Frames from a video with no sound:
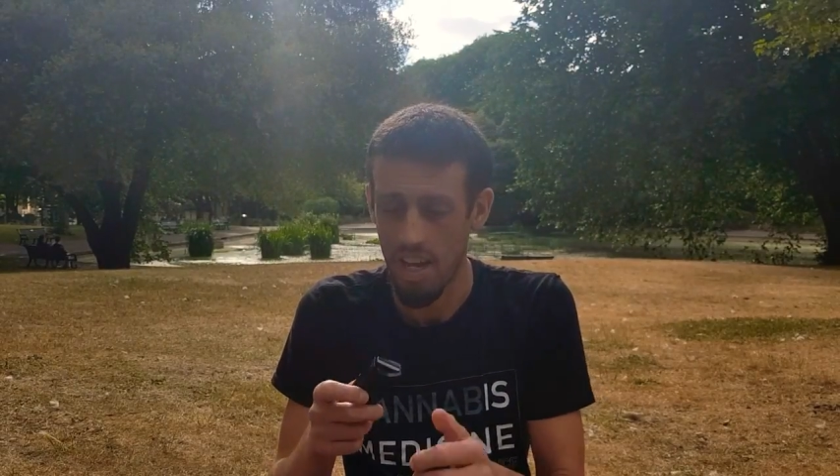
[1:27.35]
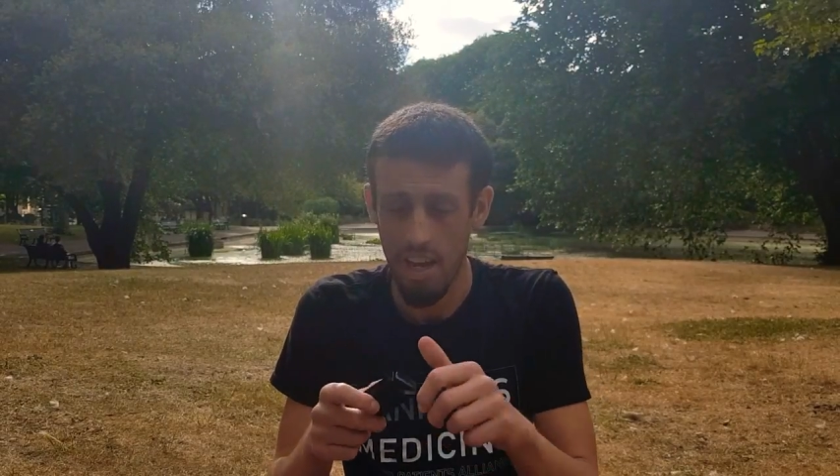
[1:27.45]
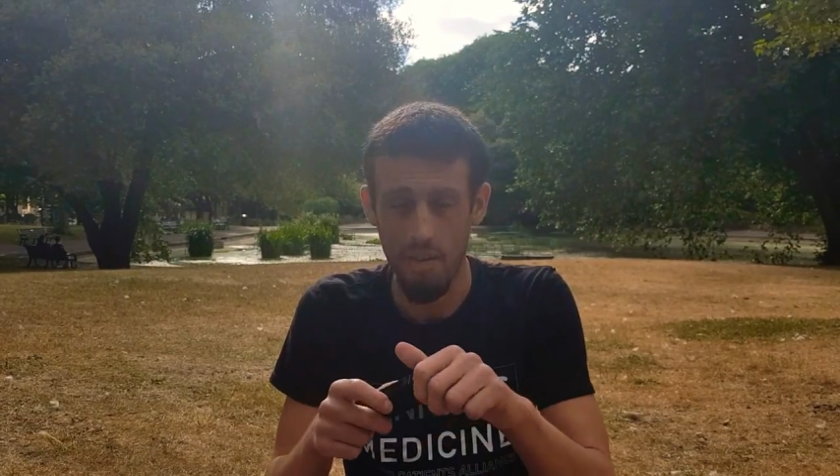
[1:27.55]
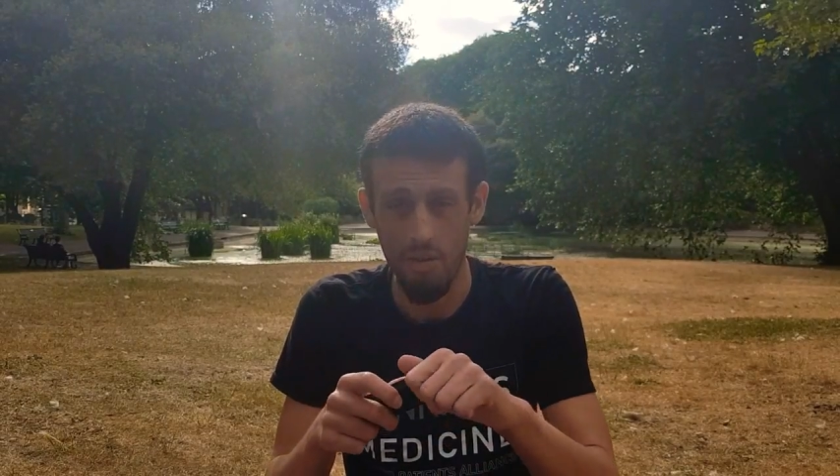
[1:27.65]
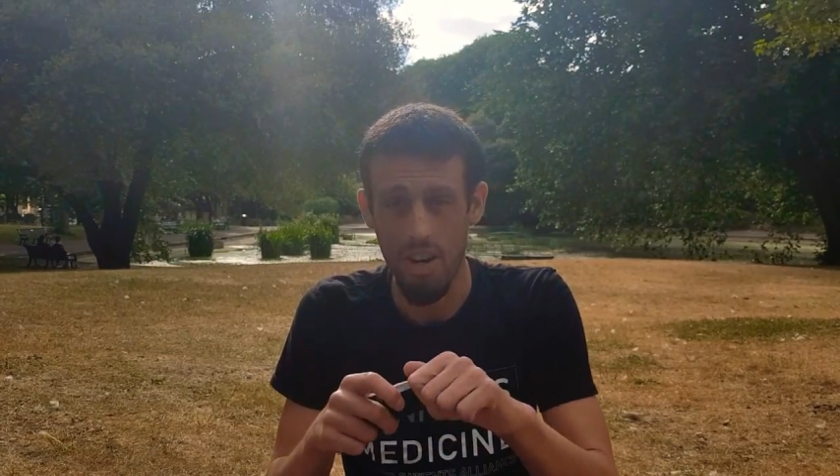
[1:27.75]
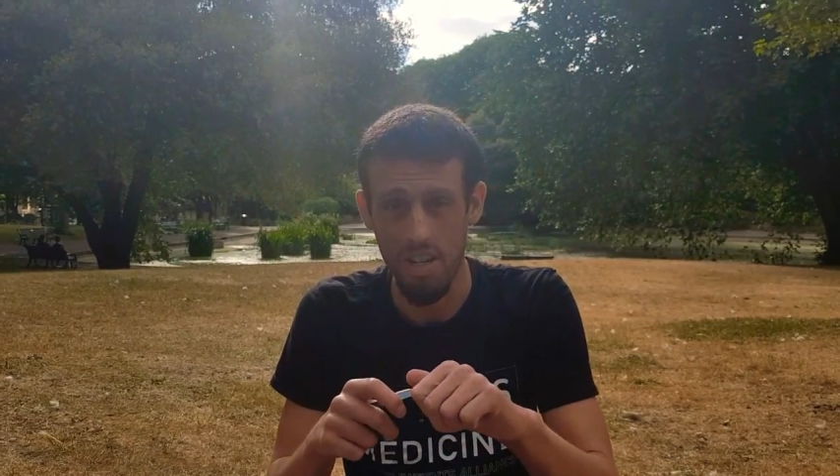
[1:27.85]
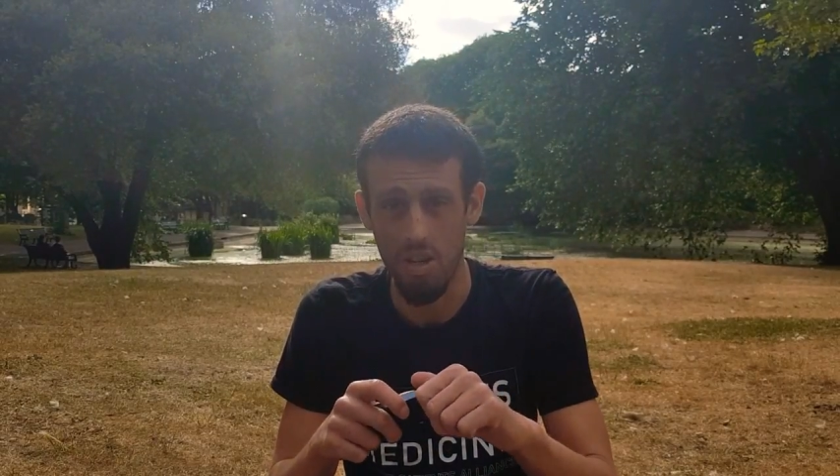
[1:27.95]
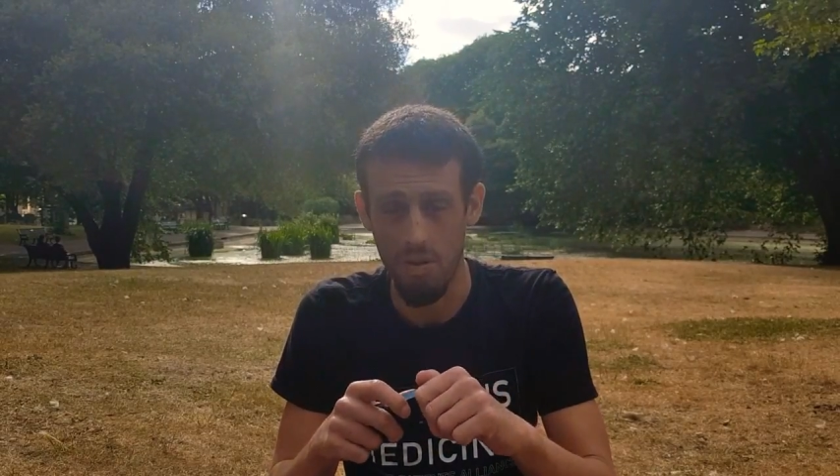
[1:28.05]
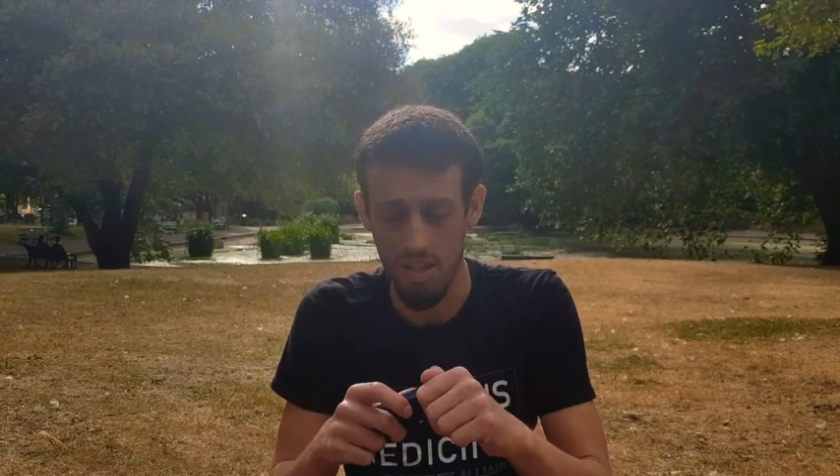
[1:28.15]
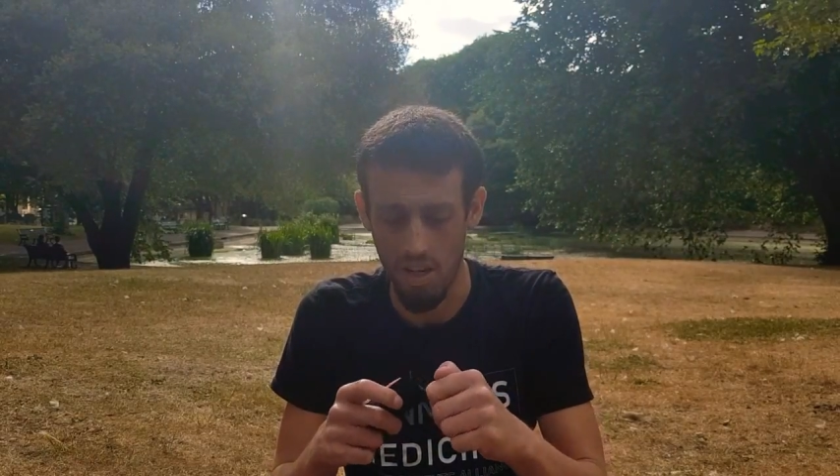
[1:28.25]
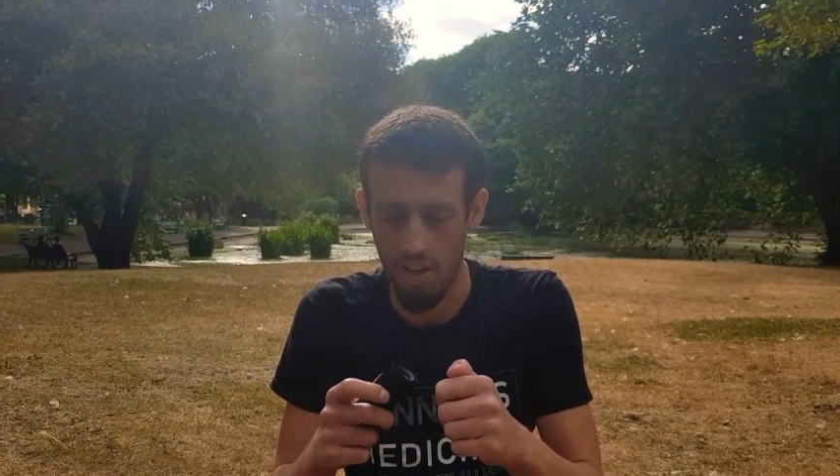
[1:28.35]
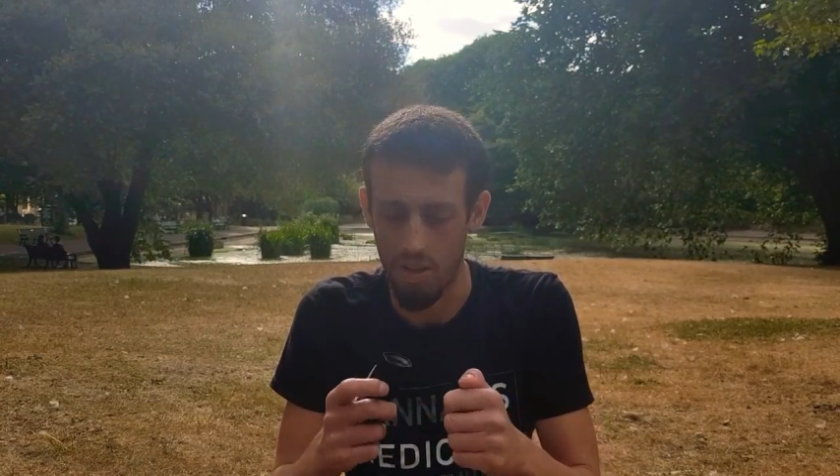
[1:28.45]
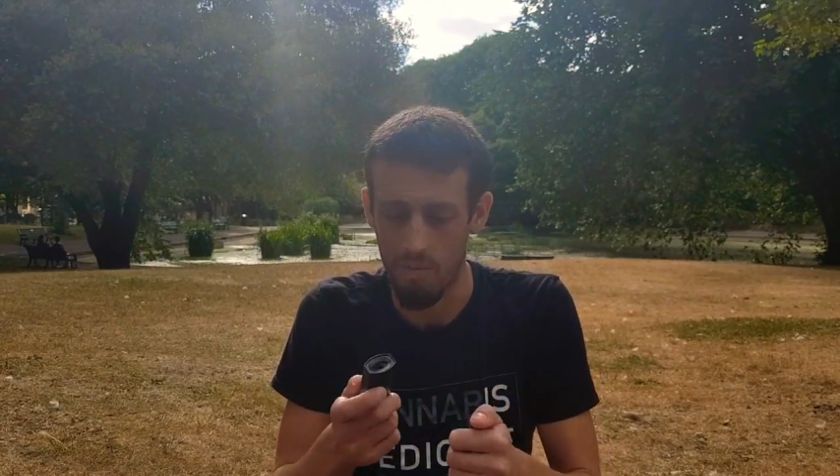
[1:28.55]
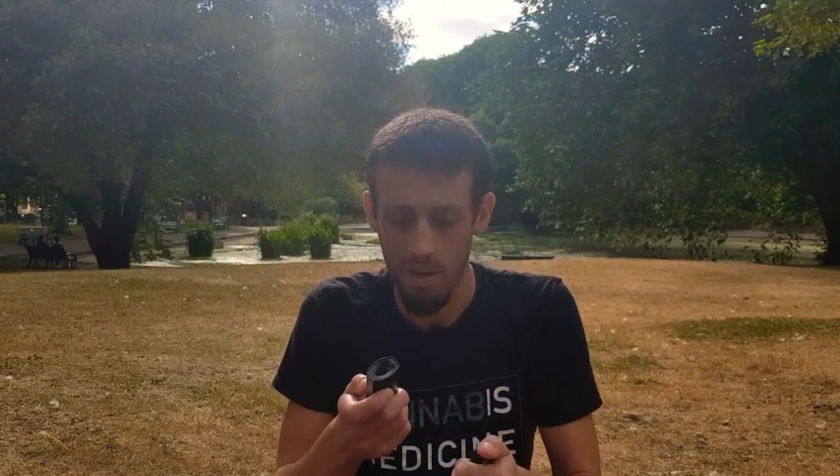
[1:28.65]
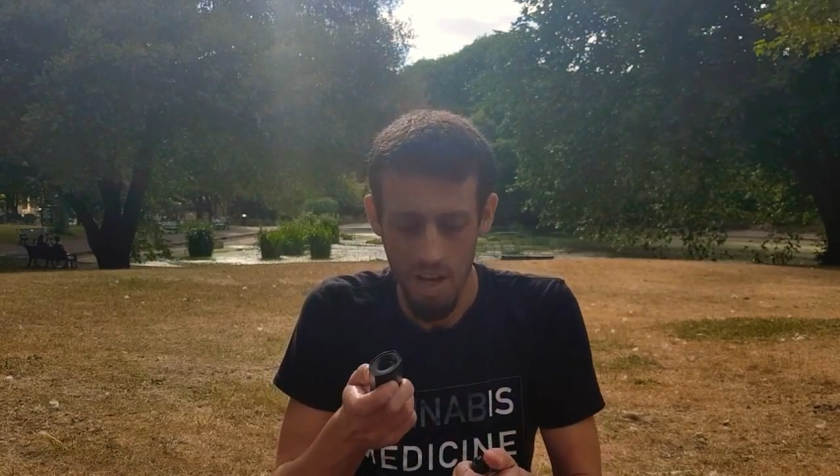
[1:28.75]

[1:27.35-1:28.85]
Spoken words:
even the residue inside them.